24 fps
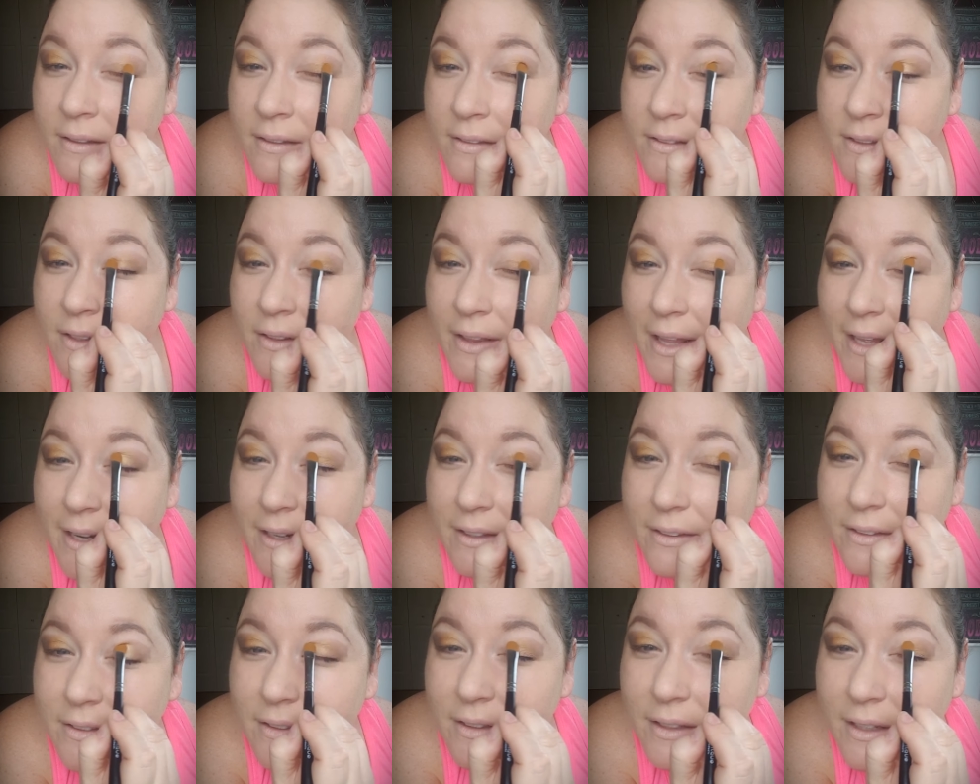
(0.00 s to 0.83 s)
so that
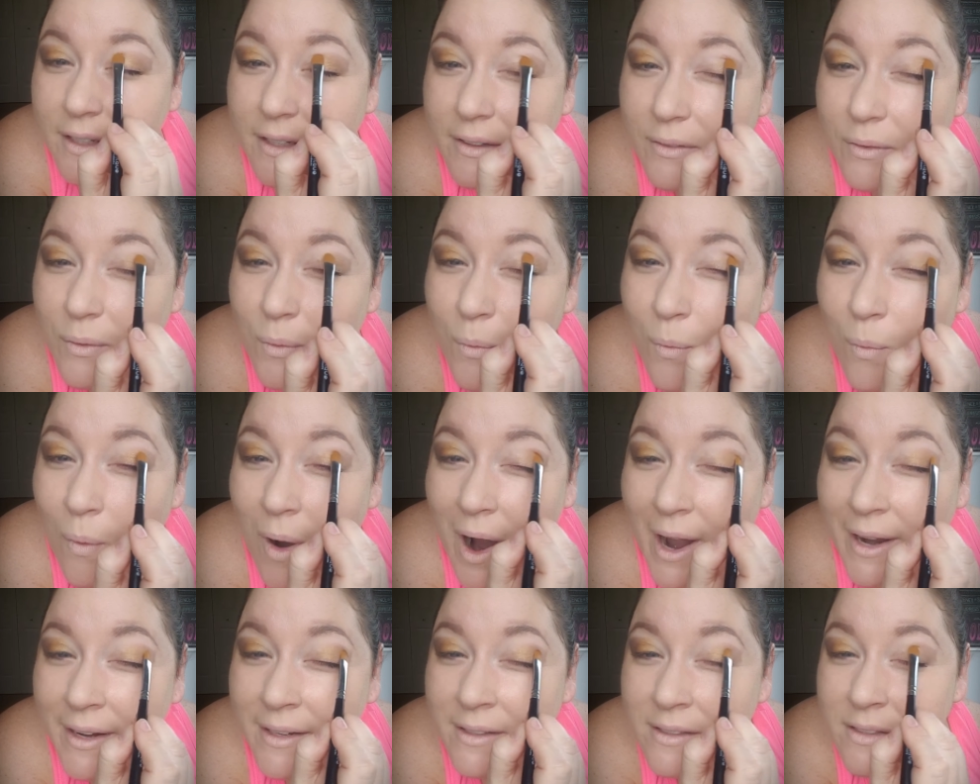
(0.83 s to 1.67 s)
it
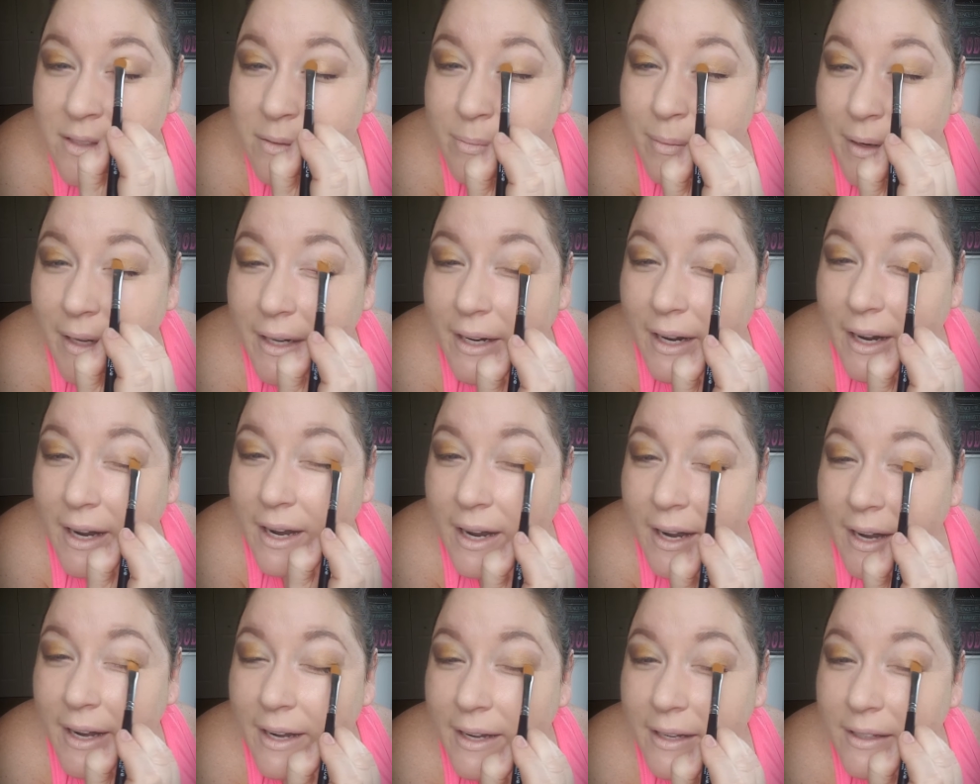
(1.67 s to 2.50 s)
widens my
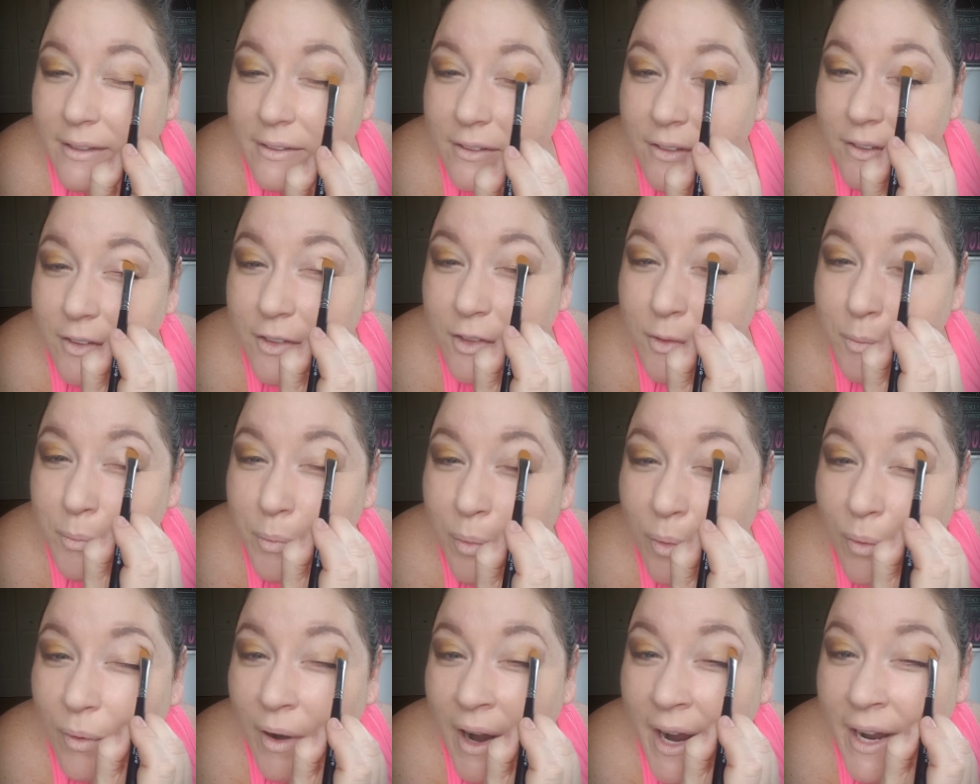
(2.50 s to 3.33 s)
eye. It looks
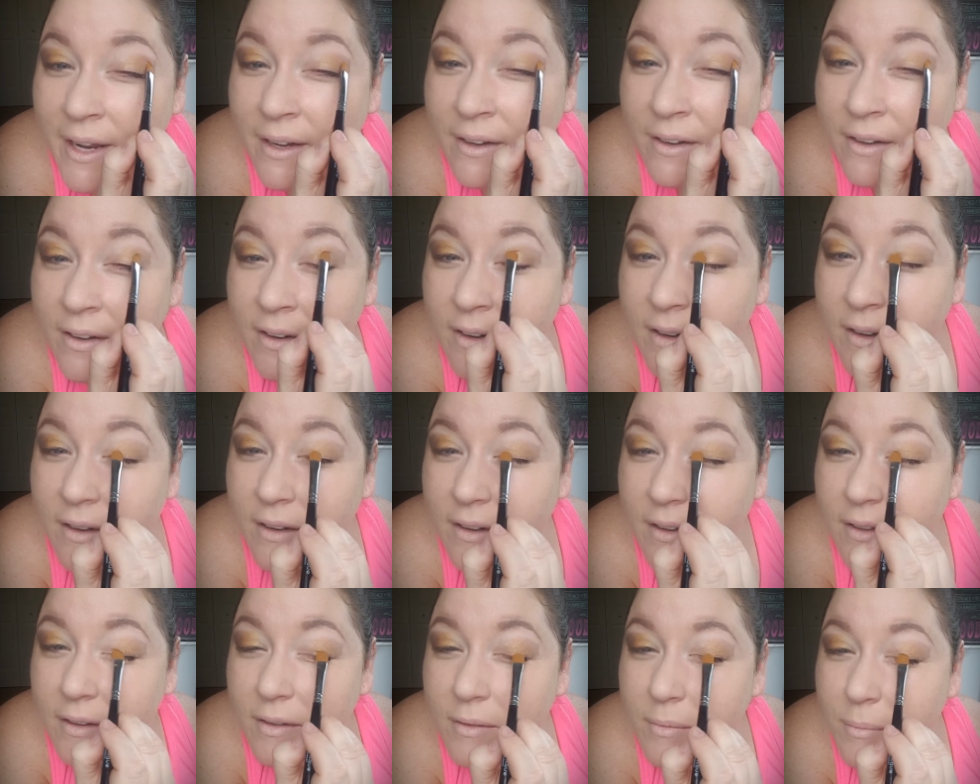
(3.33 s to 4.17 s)
brighter,
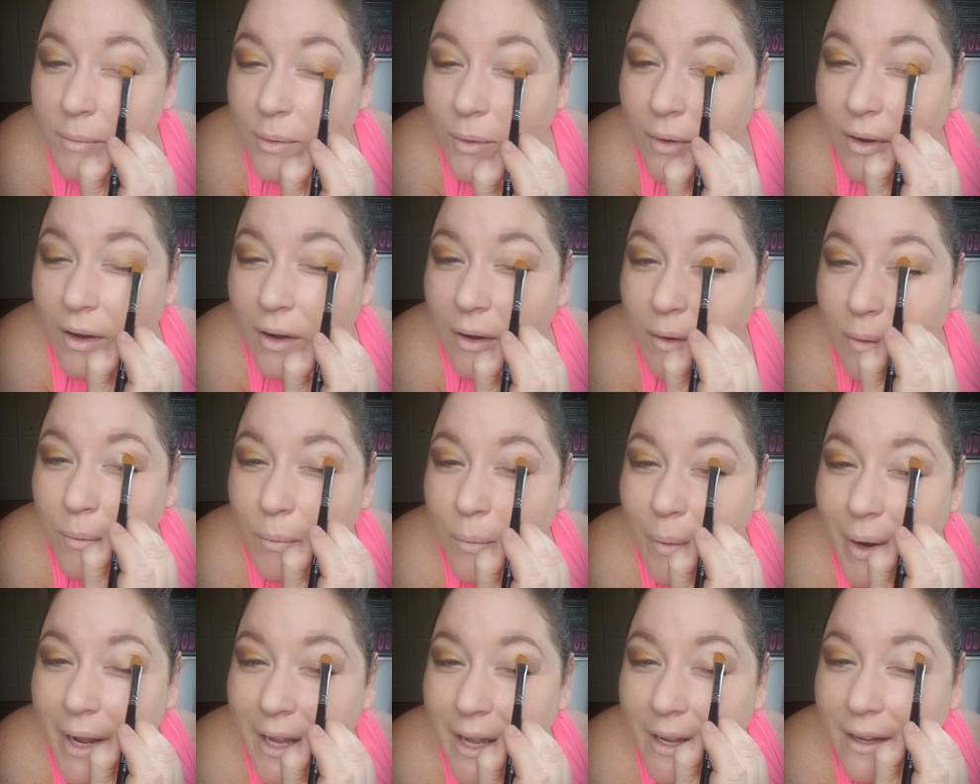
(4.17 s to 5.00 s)
more
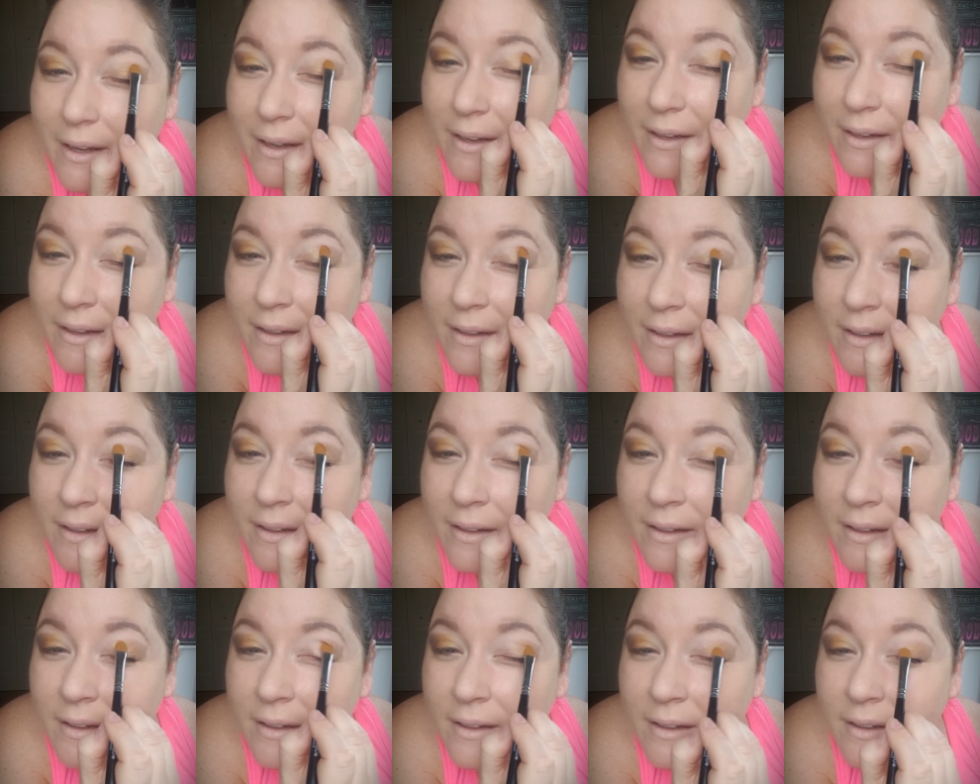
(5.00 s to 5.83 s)
awake,
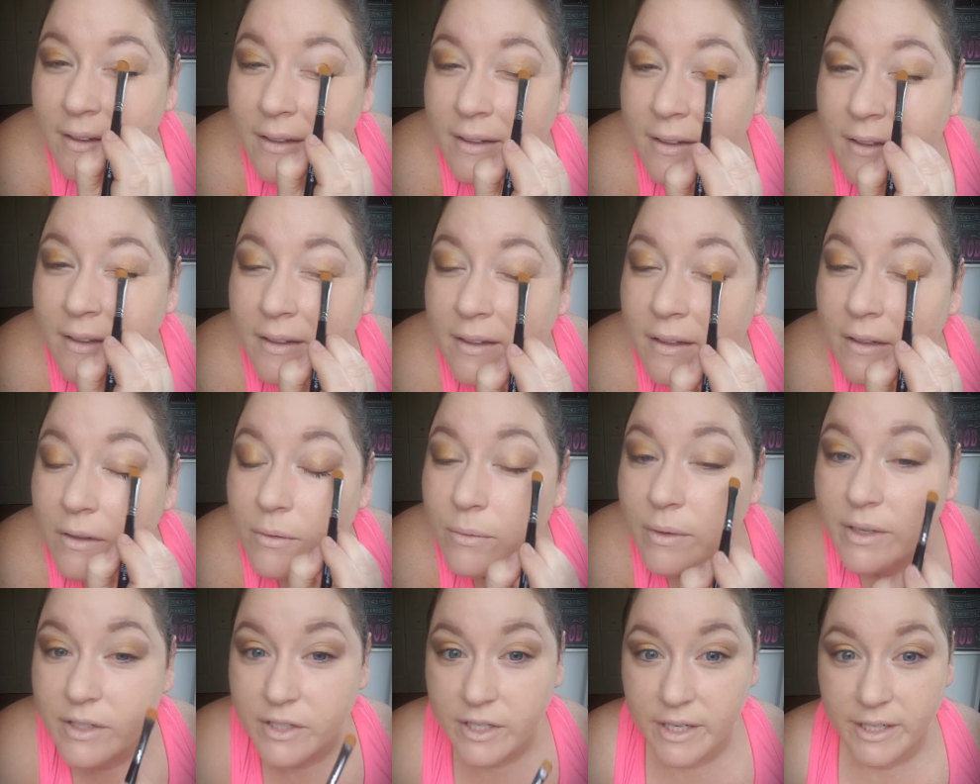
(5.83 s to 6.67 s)

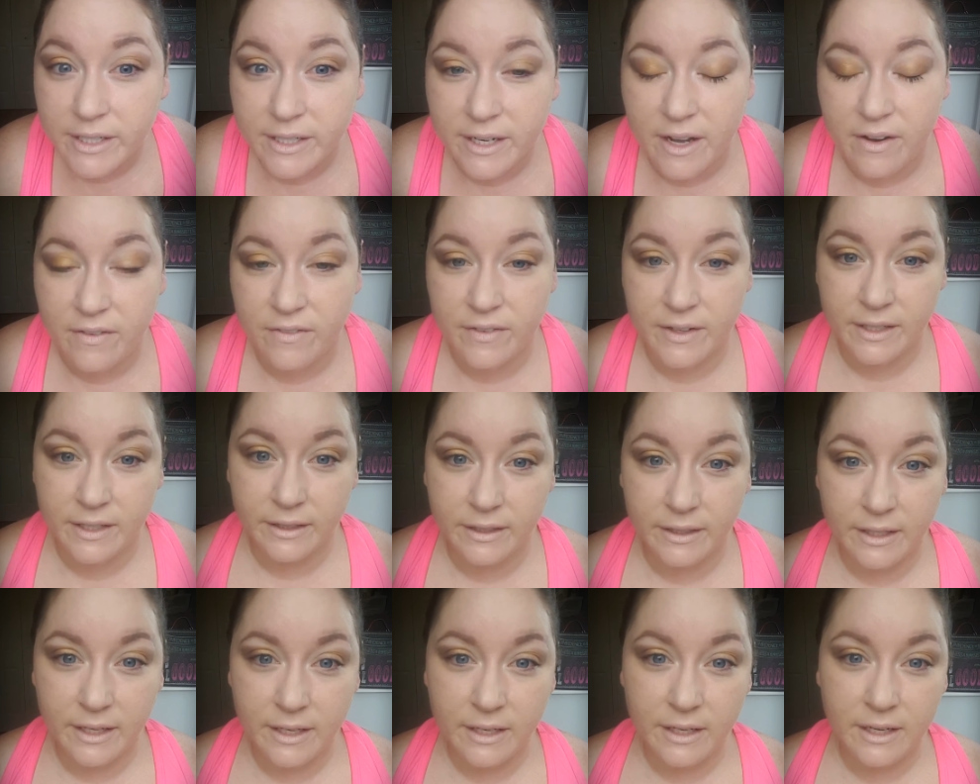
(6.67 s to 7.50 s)
which I
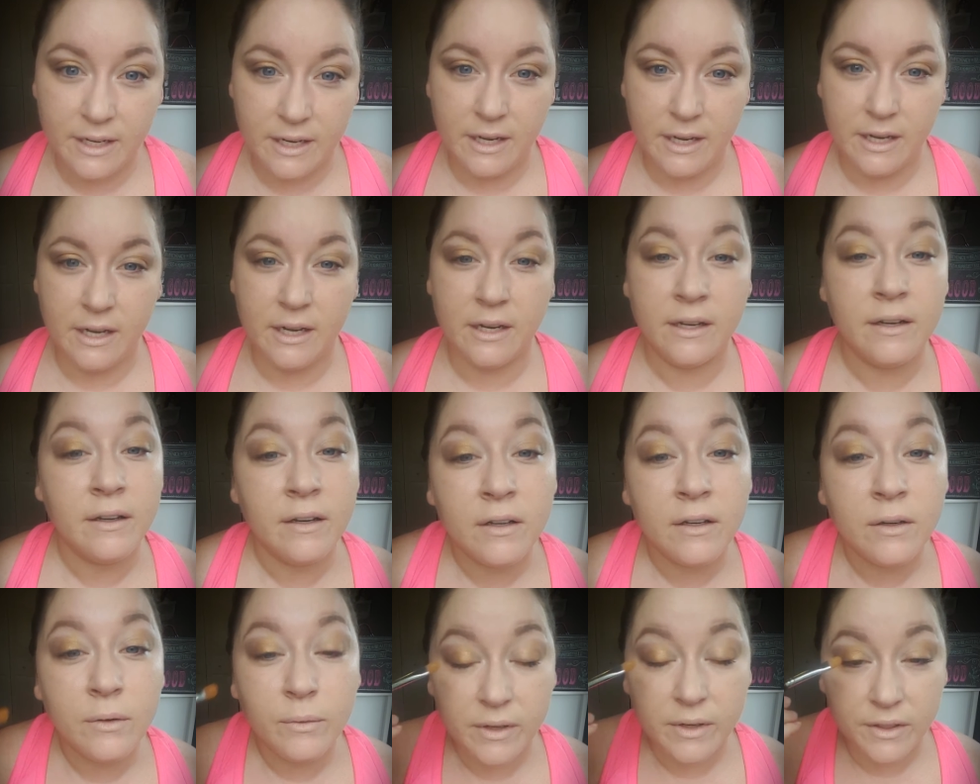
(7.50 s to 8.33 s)
definitely need
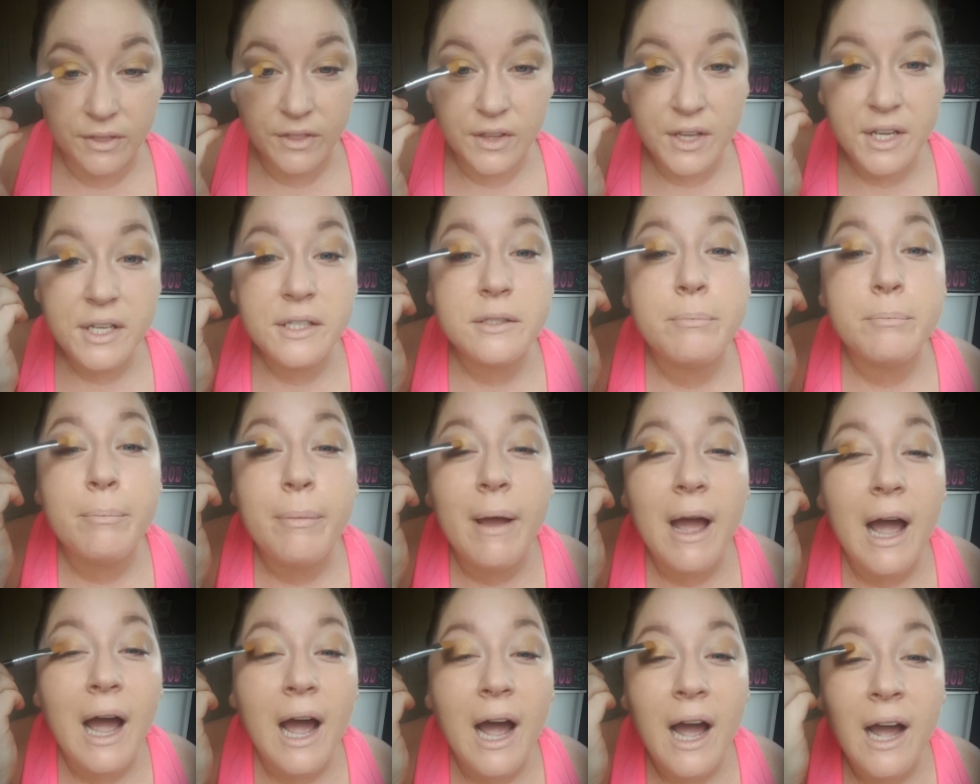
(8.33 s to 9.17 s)
with these
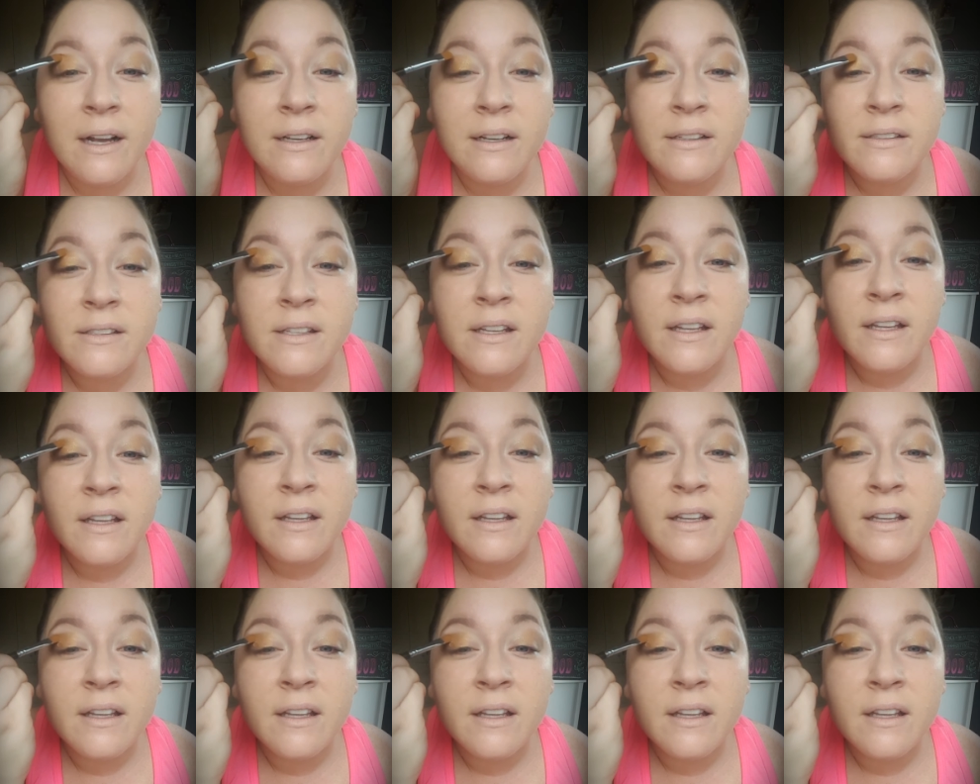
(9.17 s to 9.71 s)
bags.